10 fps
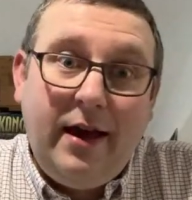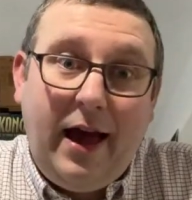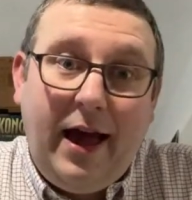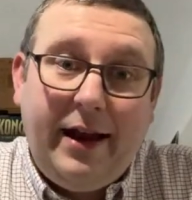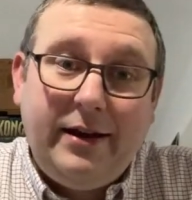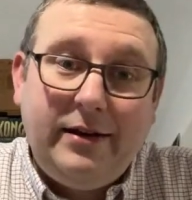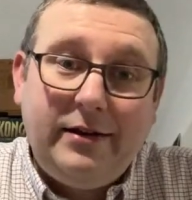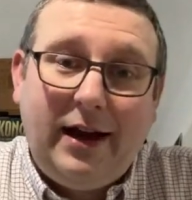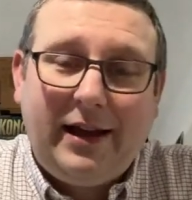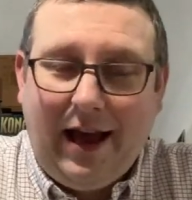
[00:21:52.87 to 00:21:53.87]
and
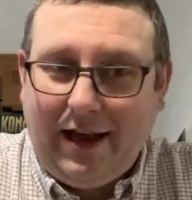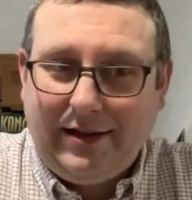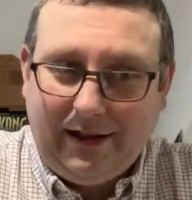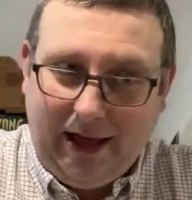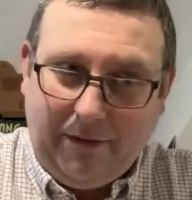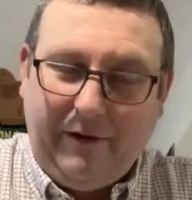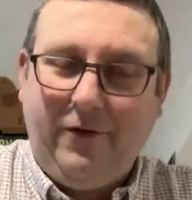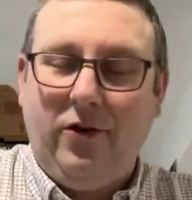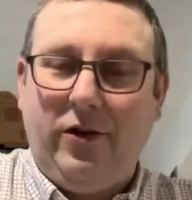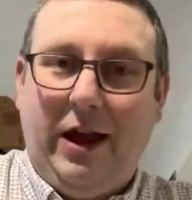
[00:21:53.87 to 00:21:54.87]
I can't exactly get my
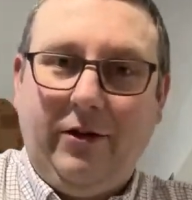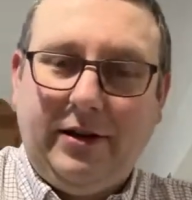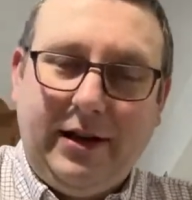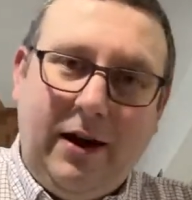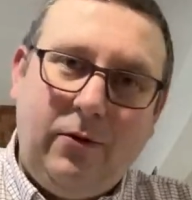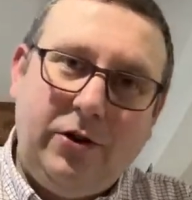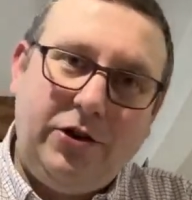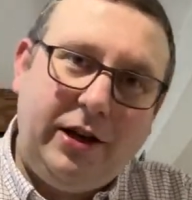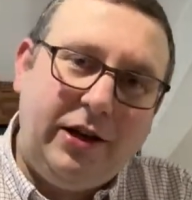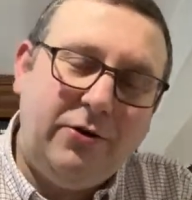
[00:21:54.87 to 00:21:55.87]
phone out and start
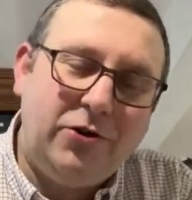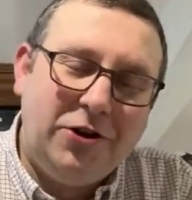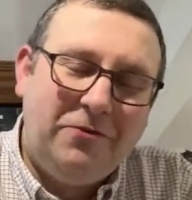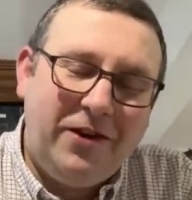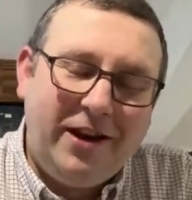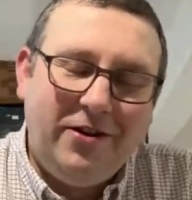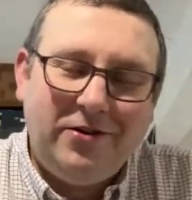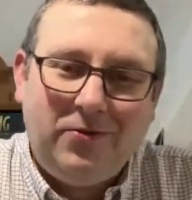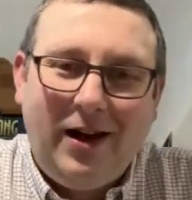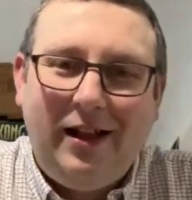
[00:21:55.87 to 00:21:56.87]
watching YouTube videos
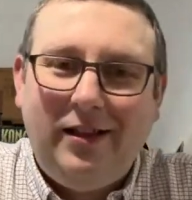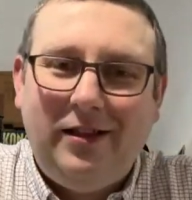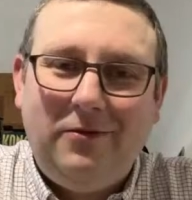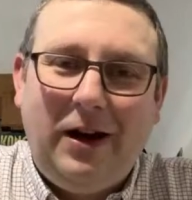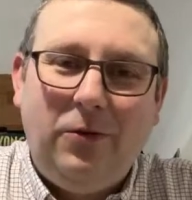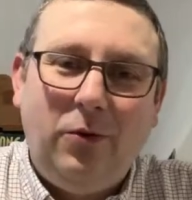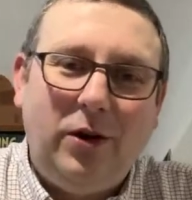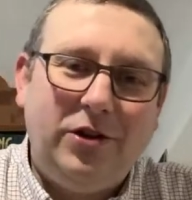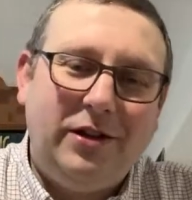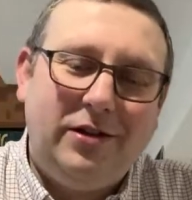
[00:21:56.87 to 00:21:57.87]
while we're
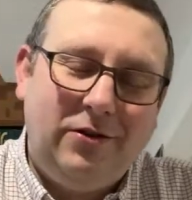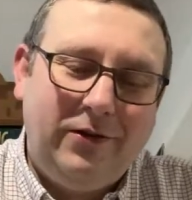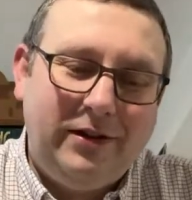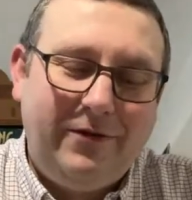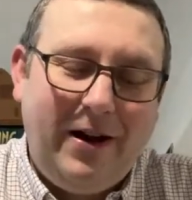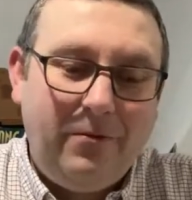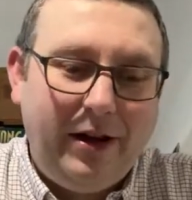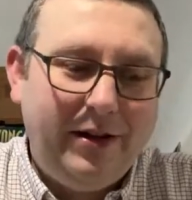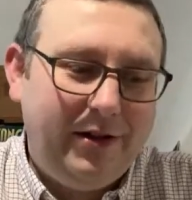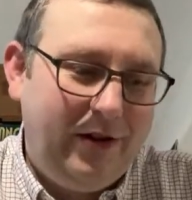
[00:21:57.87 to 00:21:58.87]
watching stuff as a family.
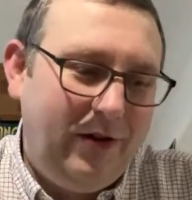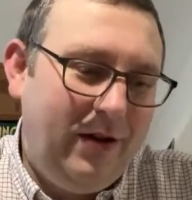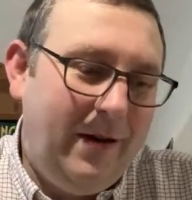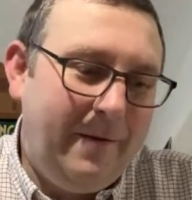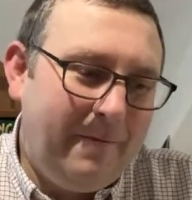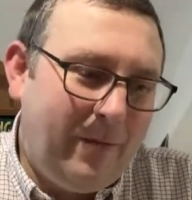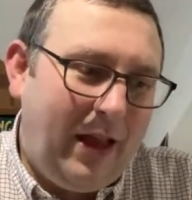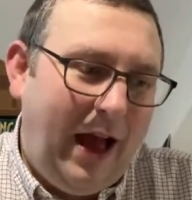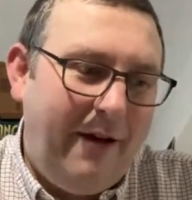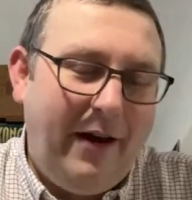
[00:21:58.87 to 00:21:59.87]
So
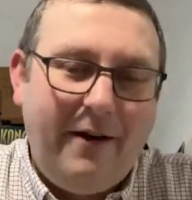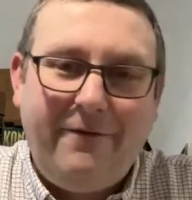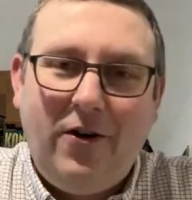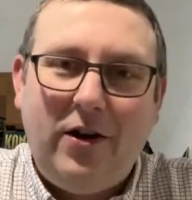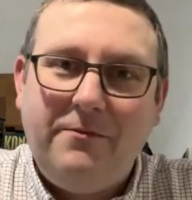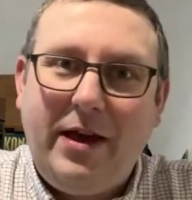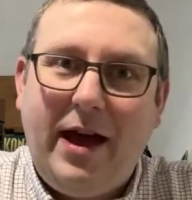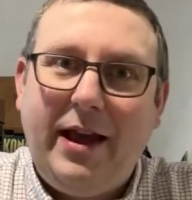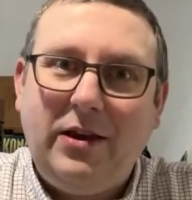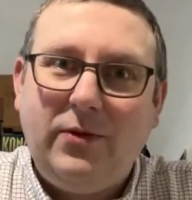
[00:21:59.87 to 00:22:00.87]
I've fallen
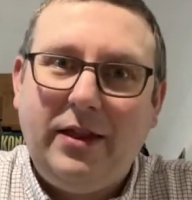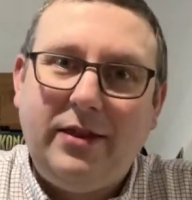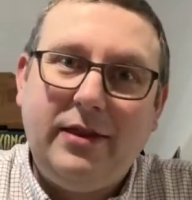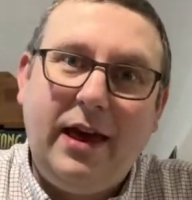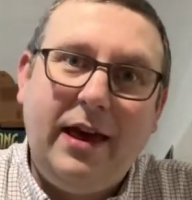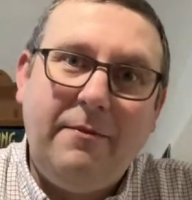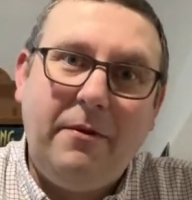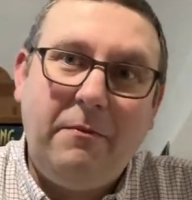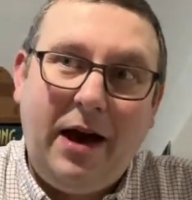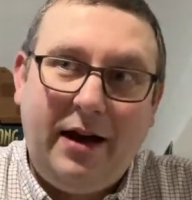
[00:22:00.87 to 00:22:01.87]
behind with
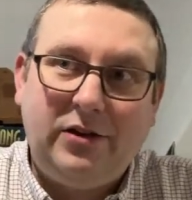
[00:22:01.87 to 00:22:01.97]
Mark's